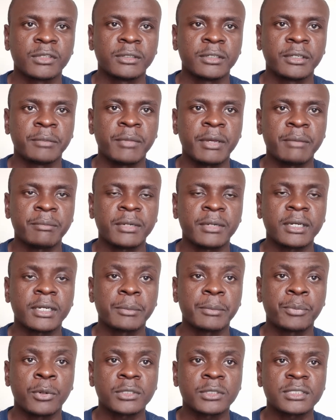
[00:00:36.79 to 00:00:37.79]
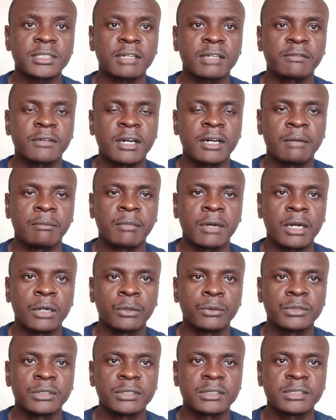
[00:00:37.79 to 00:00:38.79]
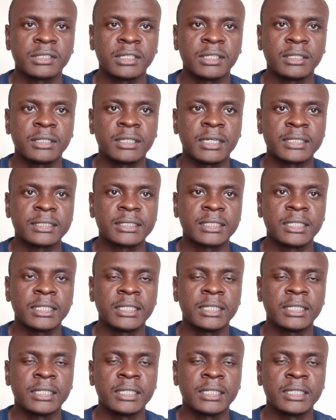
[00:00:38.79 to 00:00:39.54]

Remember, reports have come out saying that